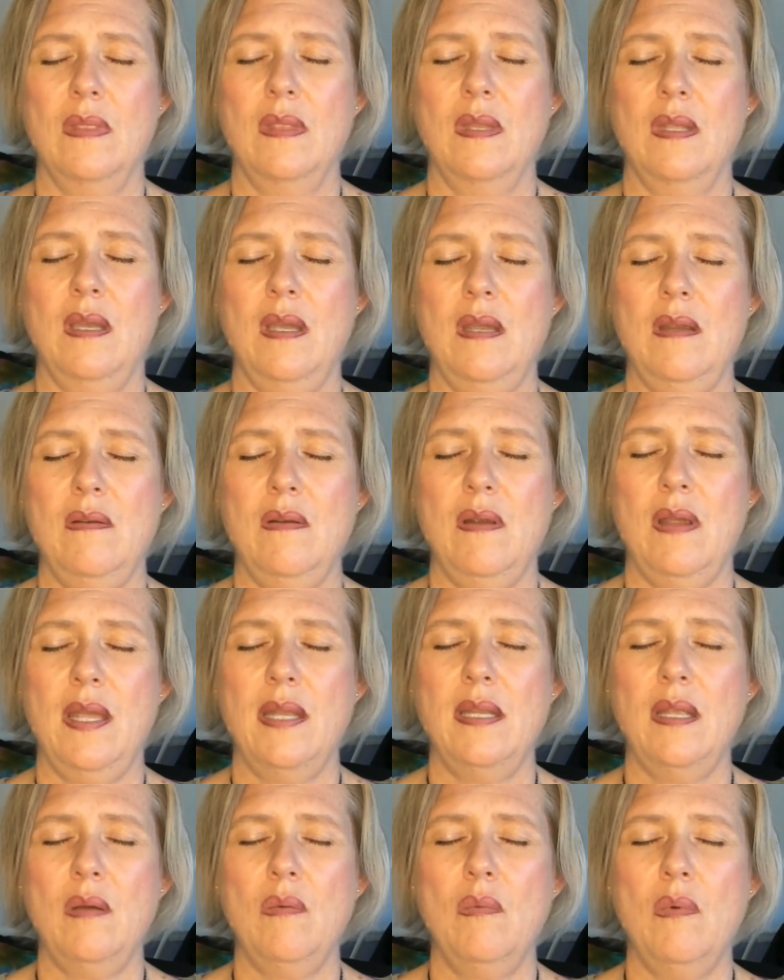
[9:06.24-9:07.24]

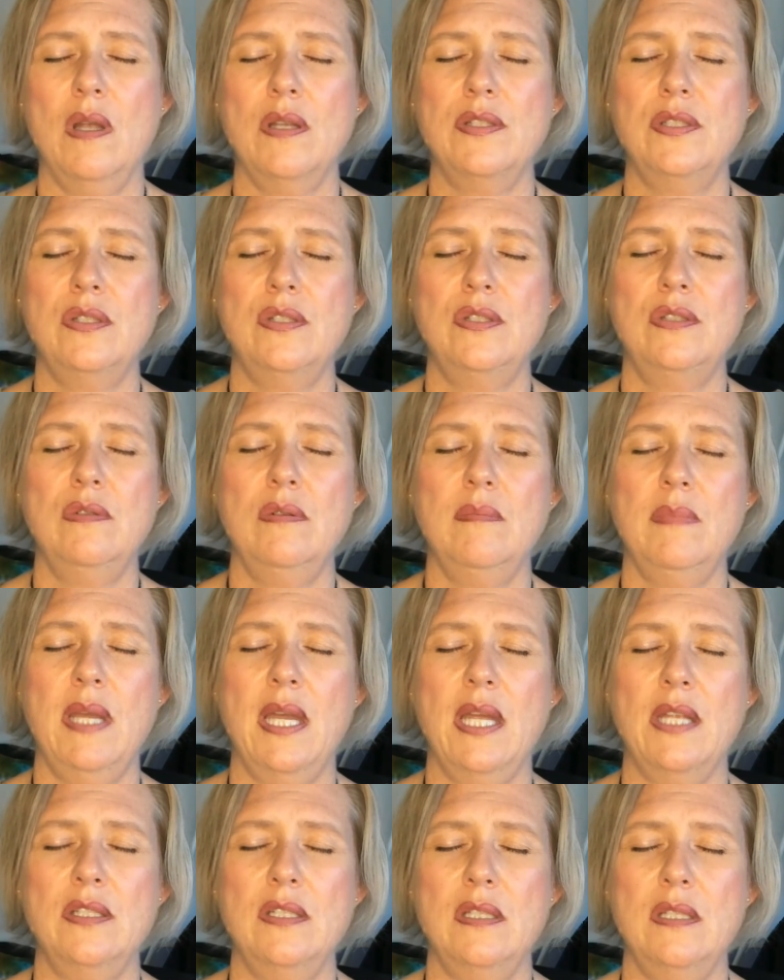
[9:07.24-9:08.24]
All right, I want you to
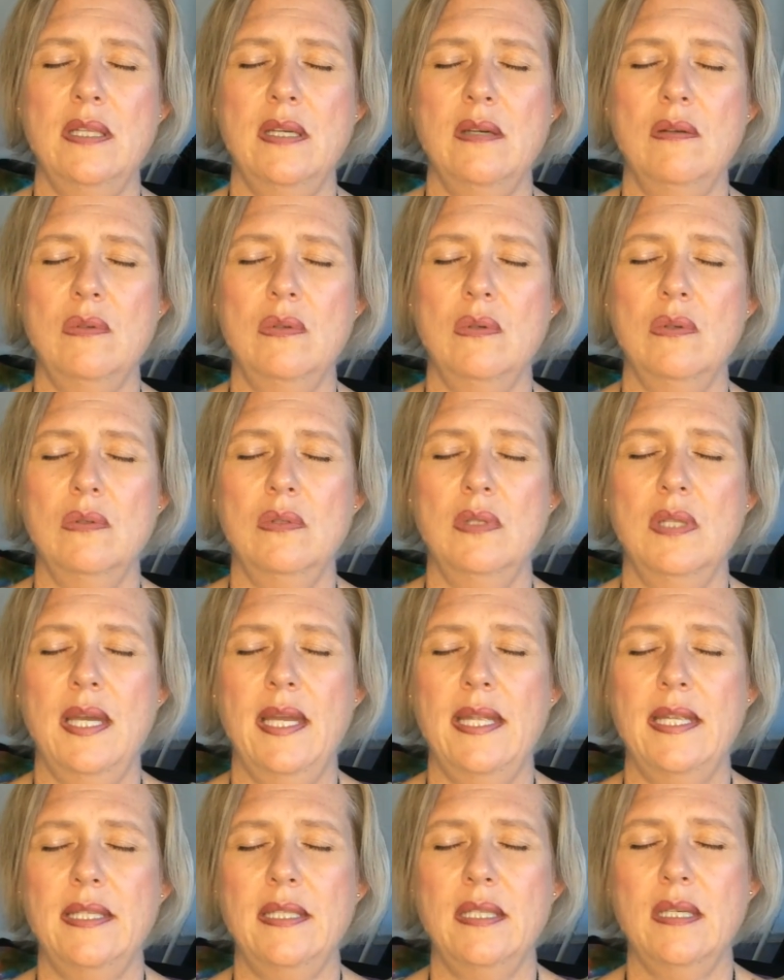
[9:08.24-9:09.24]
imagine now gold
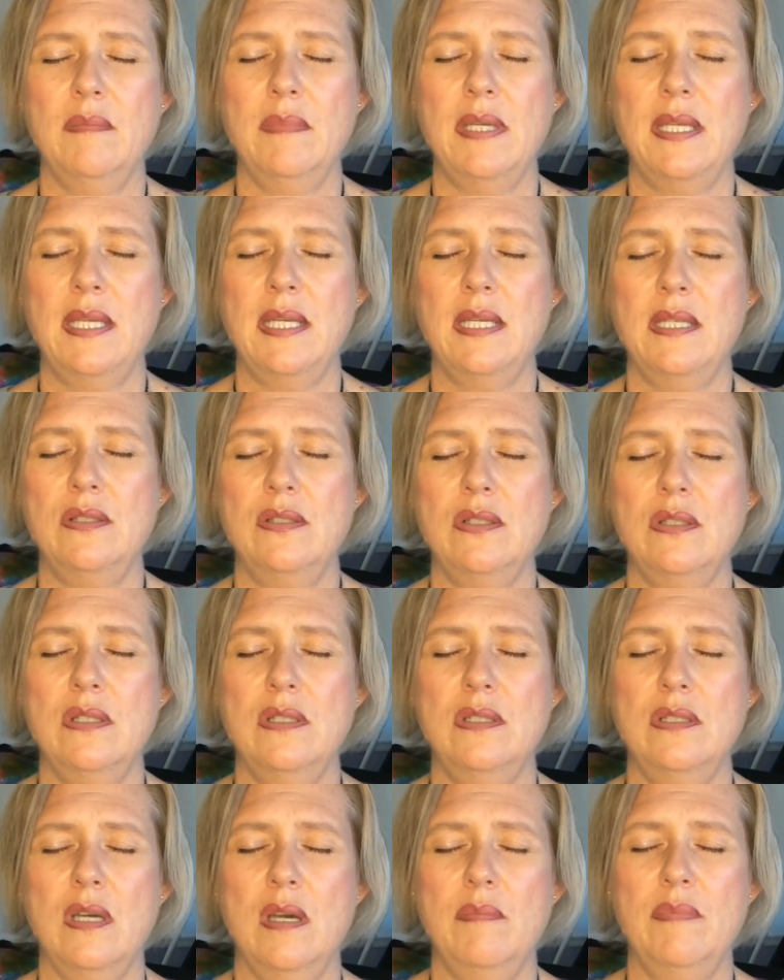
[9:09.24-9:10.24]
light coming into the
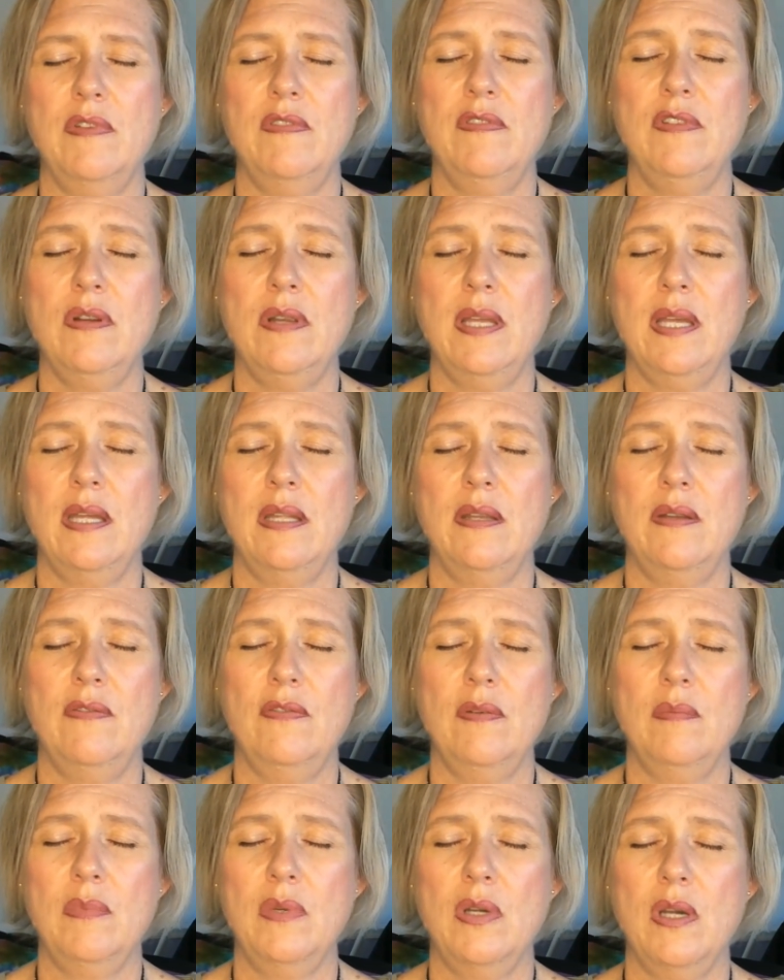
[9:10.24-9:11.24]
top of your head
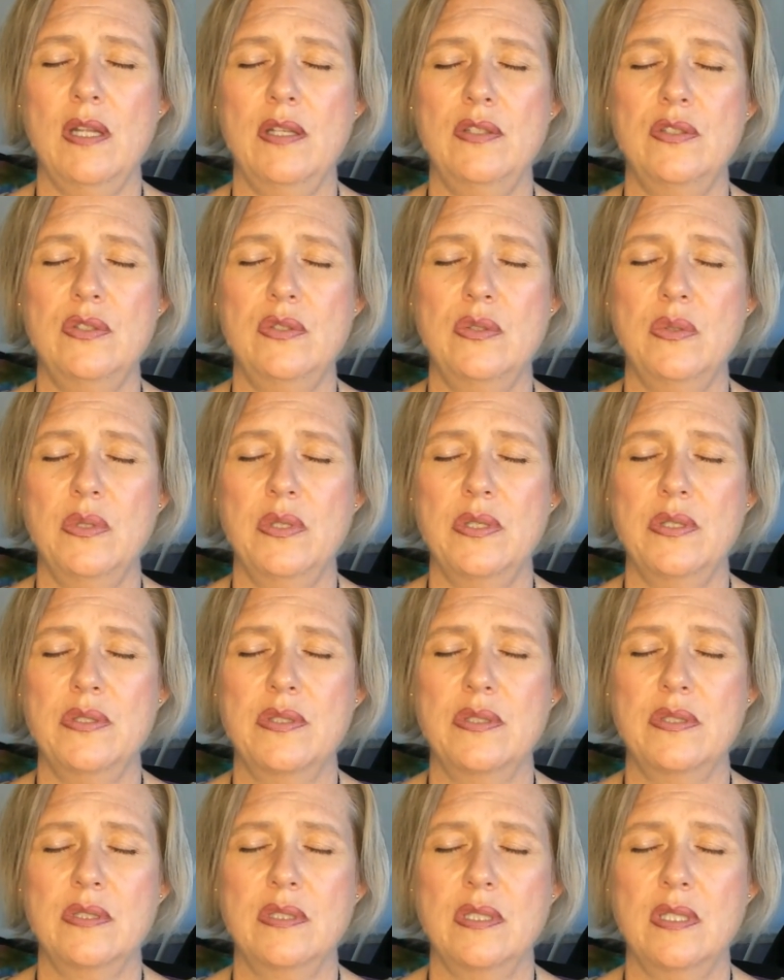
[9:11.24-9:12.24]
from God's
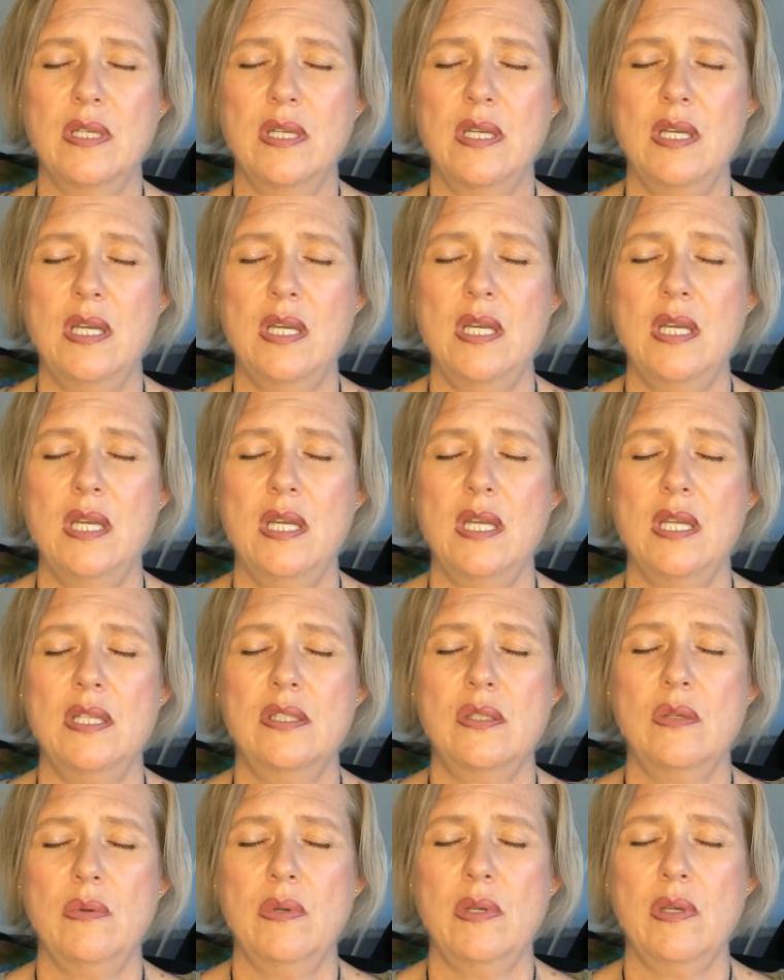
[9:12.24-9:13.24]
source. It's
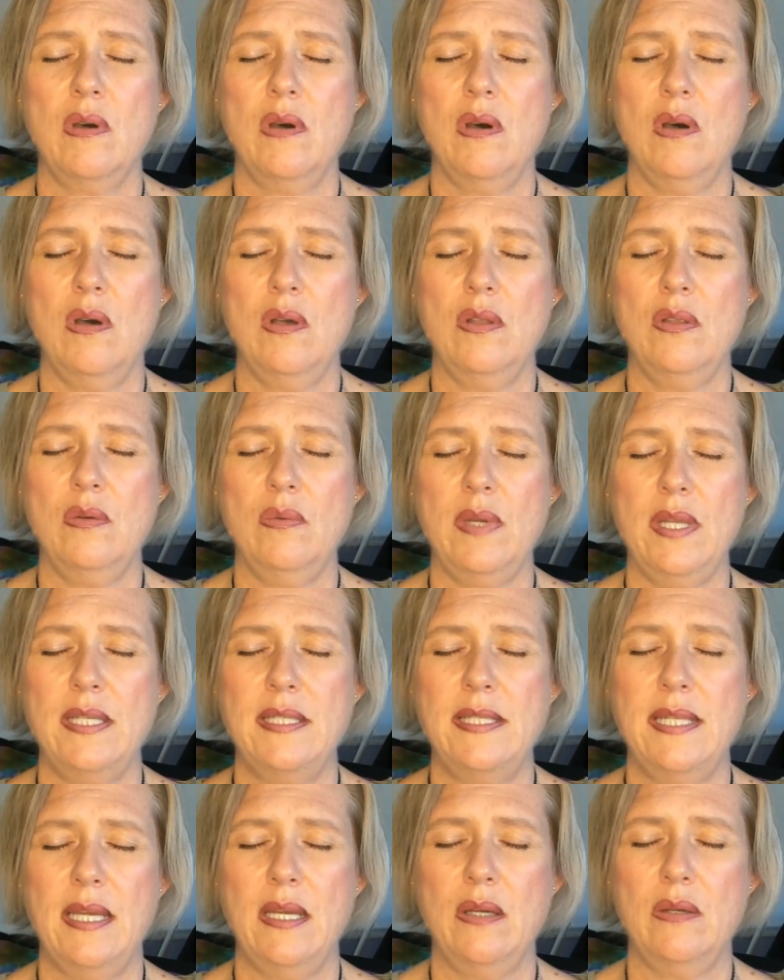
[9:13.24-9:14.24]
going all the way
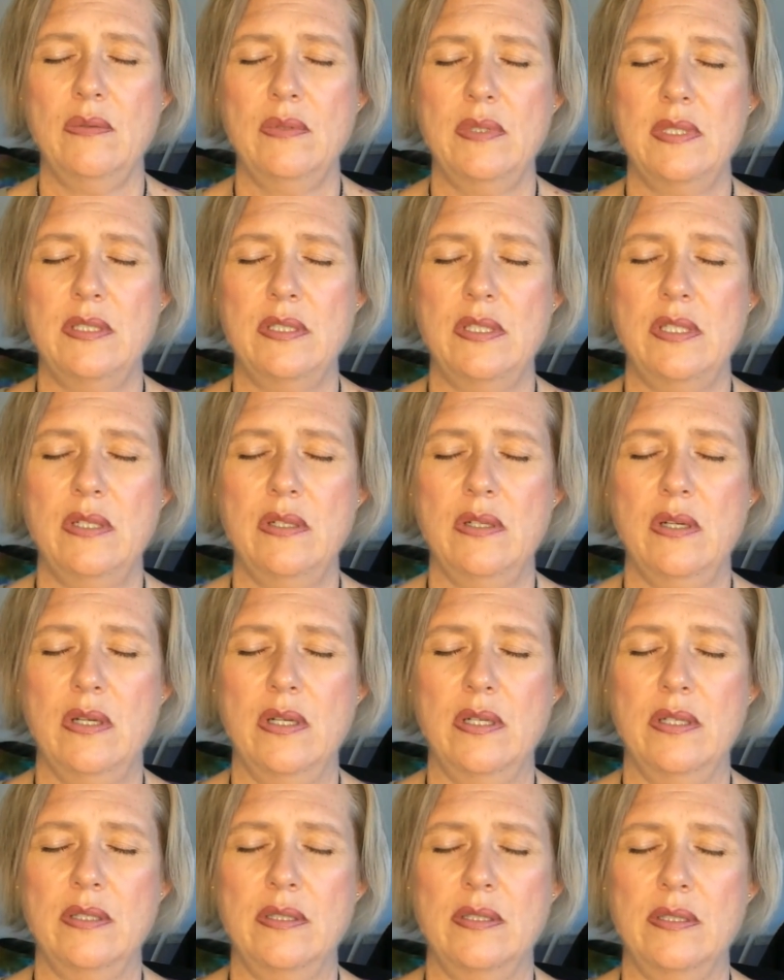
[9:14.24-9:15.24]
down into your
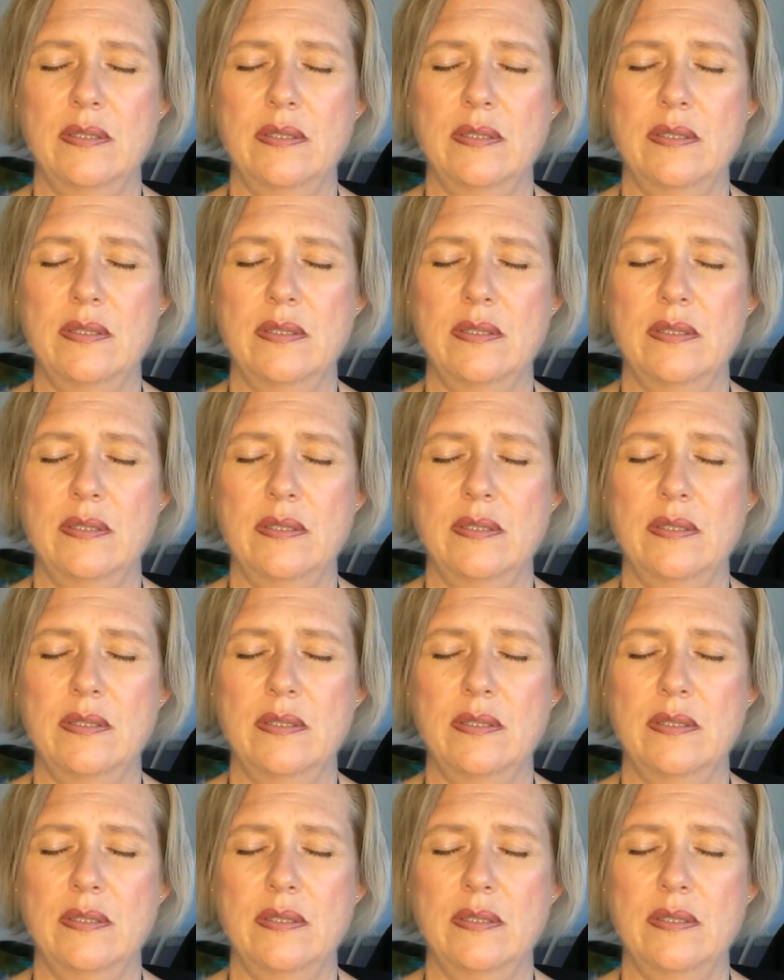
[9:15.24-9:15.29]
heart.